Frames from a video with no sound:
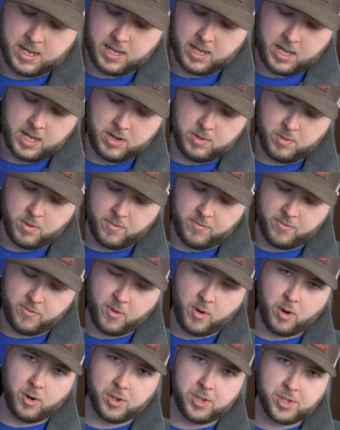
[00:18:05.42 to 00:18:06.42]
in
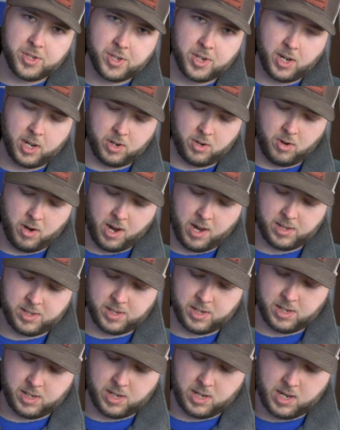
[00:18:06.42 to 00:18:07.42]
reverse across
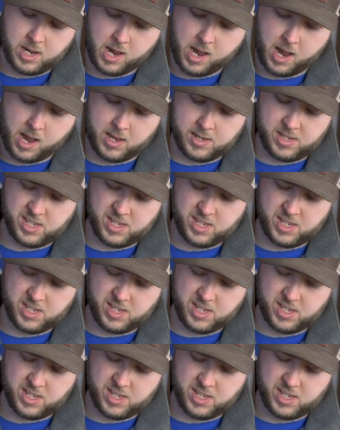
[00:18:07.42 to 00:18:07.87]
a